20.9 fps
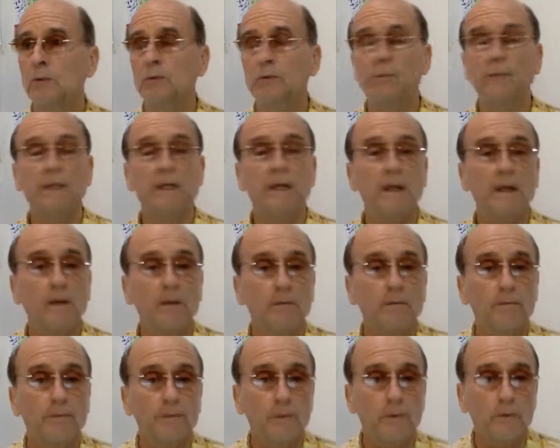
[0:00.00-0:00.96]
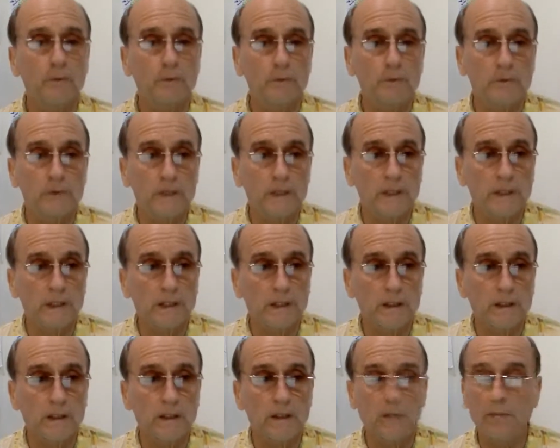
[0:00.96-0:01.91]
be helpful. You see it
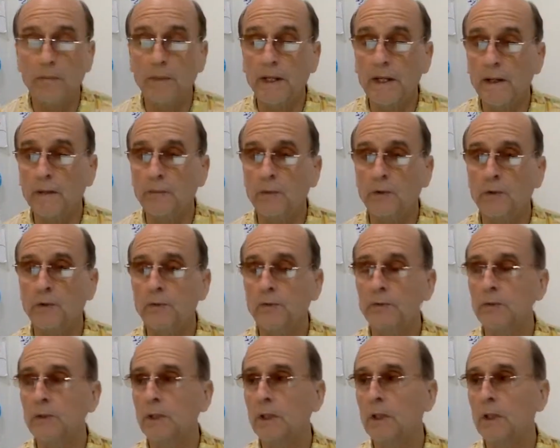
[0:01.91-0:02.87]
in mammals.